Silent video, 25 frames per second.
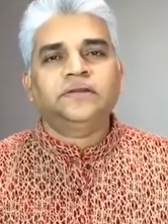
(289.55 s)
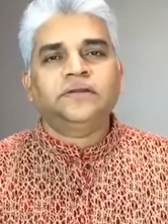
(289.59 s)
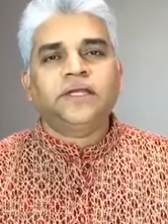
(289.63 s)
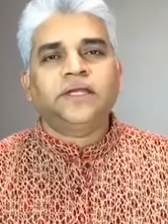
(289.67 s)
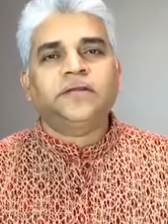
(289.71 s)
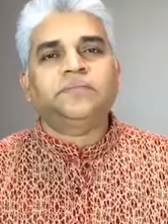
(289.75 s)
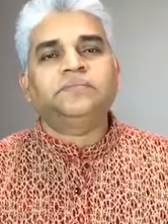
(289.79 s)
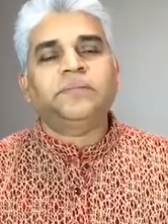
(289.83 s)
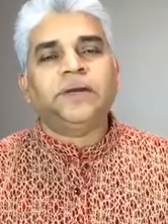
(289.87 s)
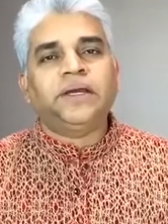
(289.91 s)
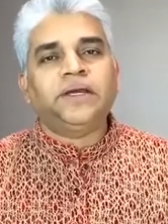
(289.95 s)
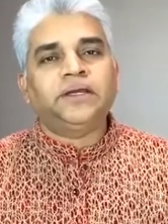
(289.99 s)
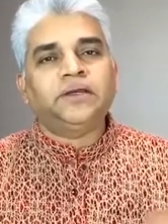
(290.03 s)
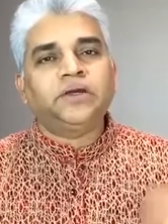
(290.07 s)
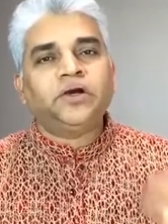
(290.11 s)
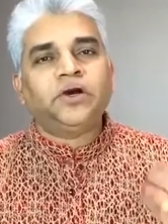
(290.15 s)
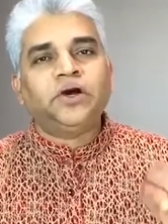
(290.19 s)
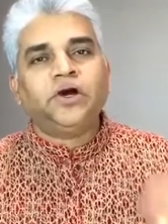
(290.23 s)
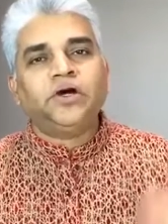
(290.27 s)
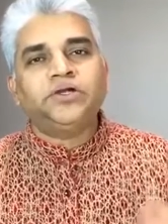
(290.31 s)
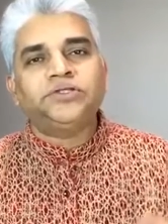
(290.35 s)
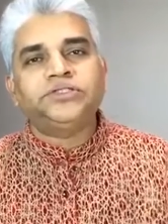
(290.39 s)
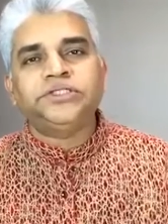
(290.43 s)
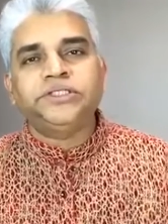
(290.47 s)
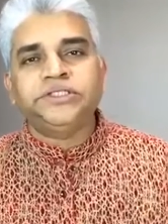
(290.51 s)
that might
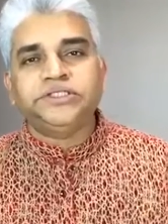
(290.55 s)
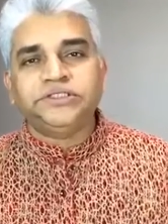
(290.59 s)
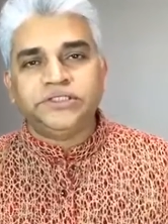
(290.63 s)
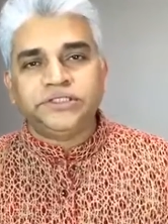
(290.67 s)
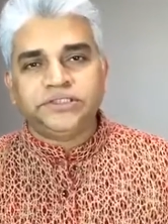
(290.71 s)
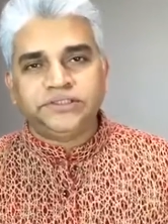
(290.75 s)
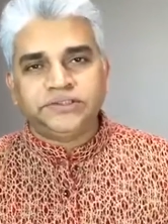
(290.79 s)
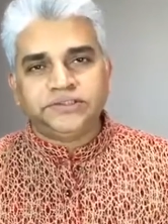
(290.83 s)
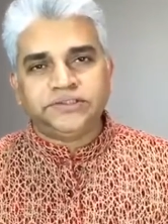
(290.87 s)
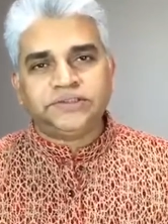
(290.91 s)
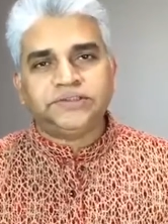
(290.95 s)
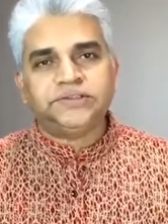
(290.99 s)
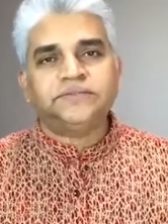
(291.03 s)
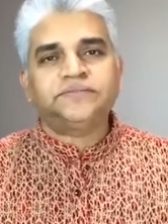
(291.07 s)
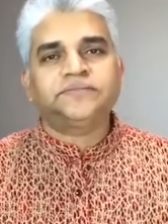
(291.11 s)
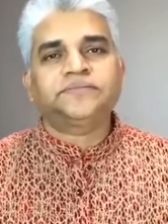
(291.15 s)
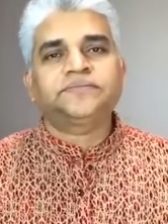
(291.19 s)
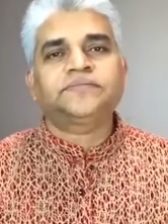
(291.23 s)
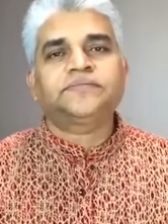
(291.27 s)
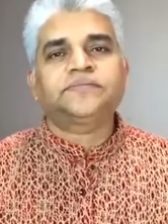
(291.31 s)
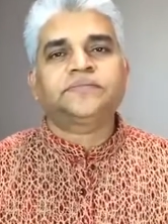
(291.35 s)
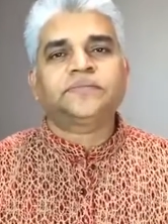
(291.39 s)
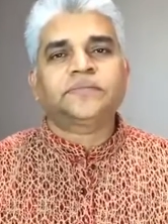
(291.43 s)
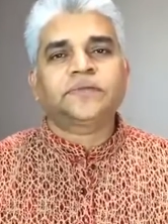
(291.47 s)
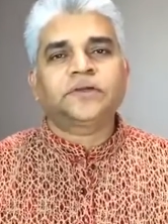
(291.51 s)
cause disease
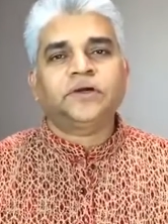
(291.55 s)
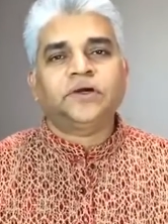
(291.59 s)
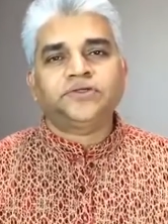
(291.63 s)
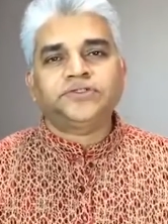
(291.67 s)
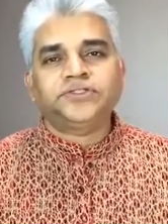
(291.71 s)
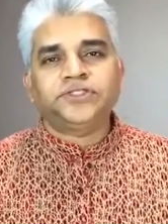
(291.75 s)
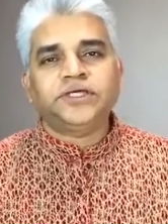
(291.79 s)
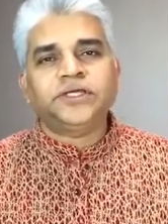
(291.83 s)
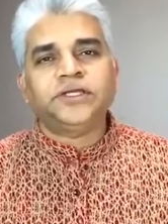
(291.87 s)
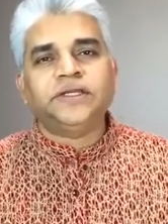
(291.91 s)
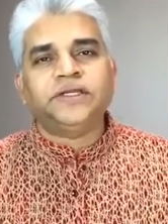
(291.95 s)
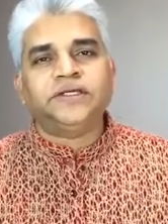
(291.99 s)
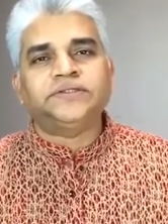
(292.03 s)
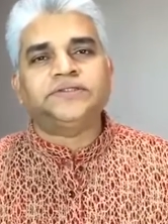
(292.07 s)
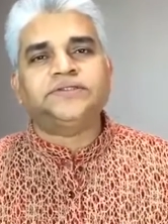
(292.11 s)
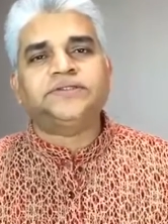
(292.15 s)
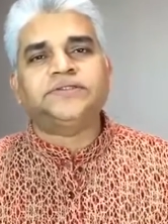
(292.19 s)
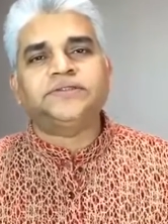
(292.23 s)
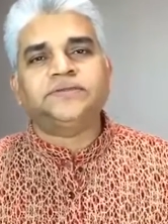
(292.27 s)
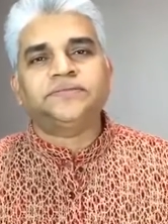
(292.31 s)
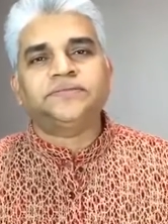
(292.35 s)
or sickness.